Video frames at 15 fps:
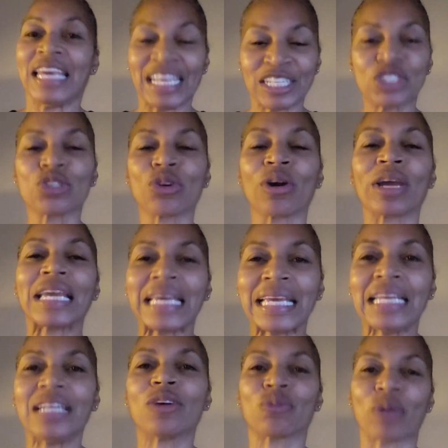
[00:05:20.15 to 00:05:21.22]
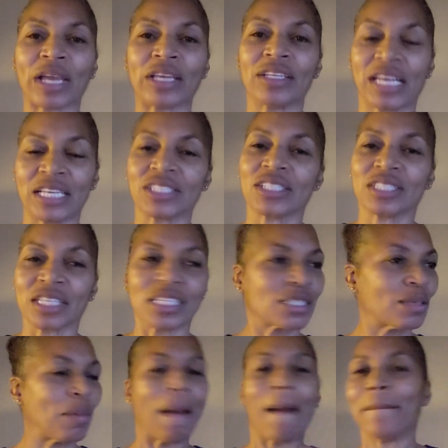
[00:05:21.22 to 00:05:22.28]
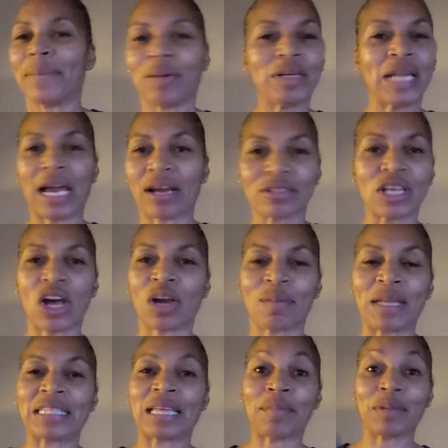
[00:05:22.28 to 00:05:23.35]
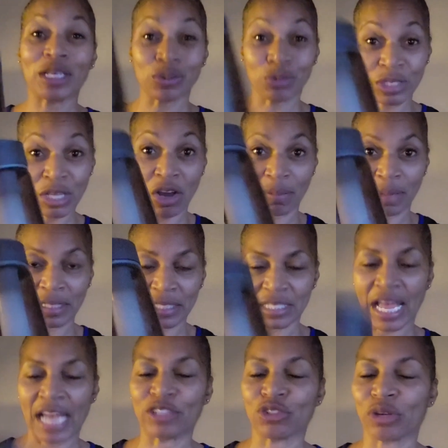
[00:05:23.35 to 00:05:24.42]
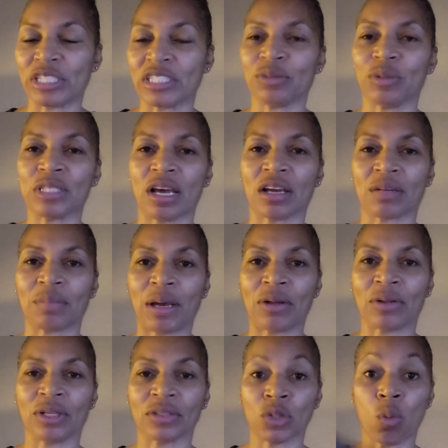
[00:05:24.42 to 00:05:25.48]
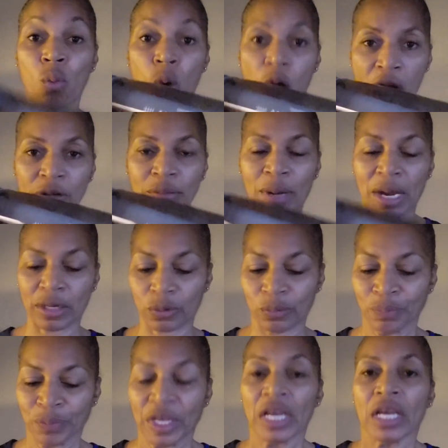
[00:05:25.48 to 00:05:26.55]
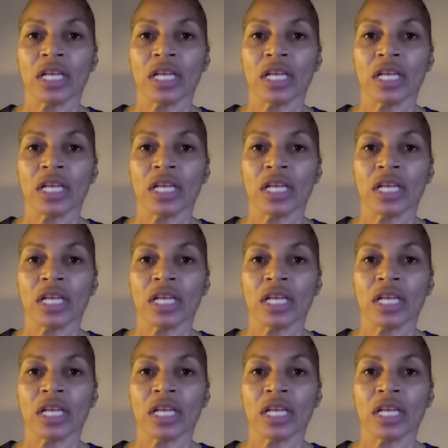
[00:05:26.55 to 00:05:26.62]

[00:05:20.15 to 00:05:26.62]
It's your heat regulation system, but we're not going to talk about that because we're talking about this hydration. We're talking about the water bottle.